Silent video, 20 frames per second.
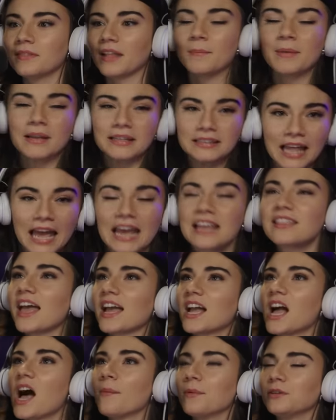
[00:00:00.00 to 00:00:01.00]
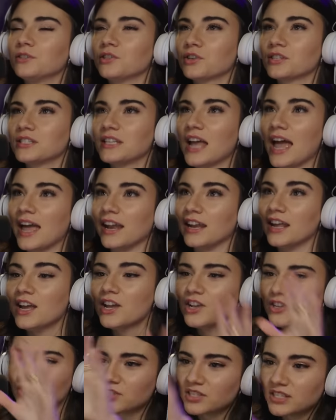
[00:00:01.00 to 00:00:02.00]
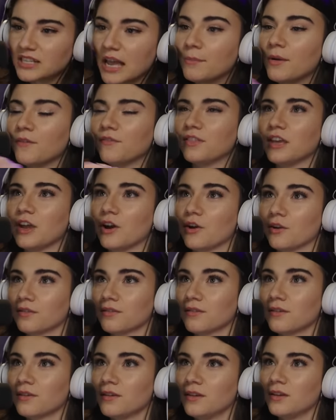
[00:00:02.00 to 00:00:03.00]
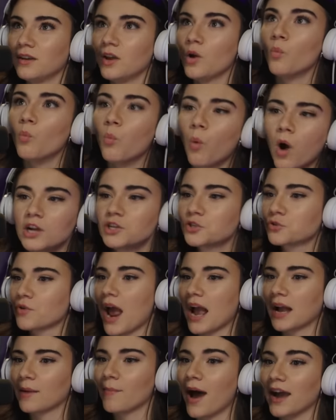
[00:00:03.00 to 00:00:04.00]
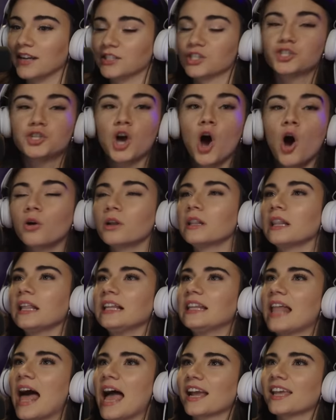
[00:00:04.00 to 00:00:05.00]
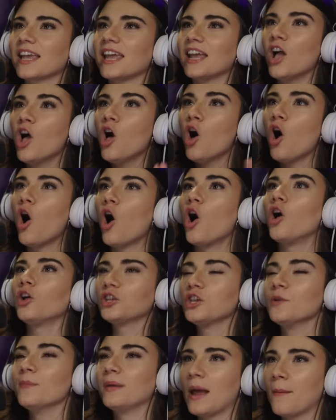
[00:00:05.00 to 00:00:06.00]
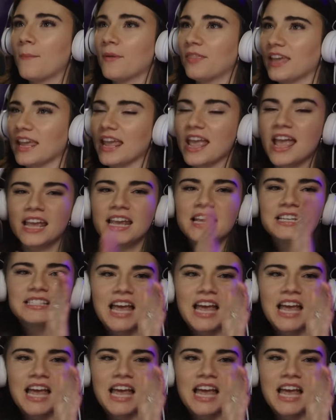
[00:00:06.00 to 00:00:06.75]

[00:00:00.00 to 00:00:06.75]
I mean, like that commenter said, scum of the earth. One-track mind, totally lacking all human empathy. He